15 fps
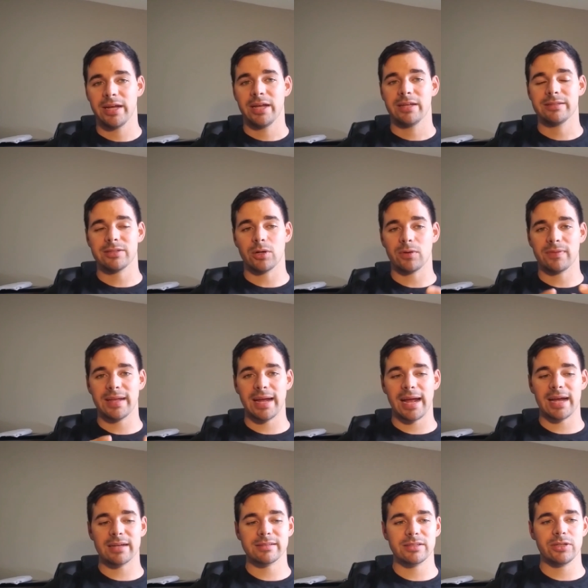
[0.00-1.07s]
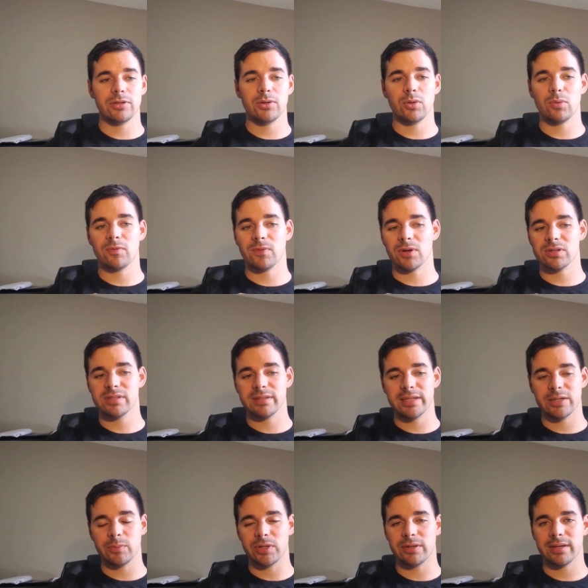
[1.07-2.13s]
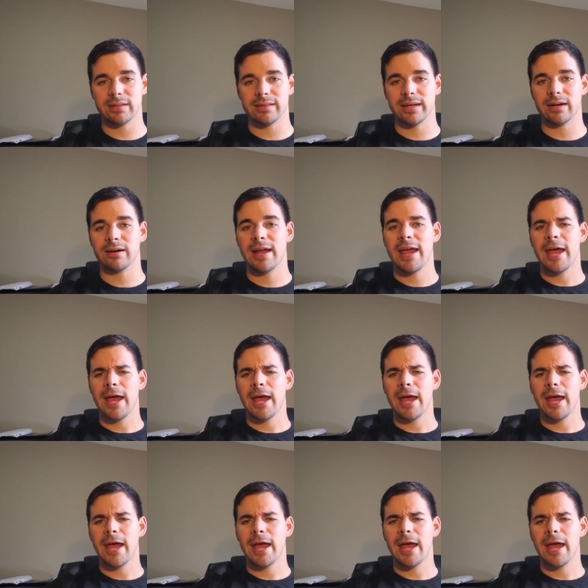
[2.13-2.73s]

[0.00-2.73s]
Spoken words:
So if they ask you first thing when you get there,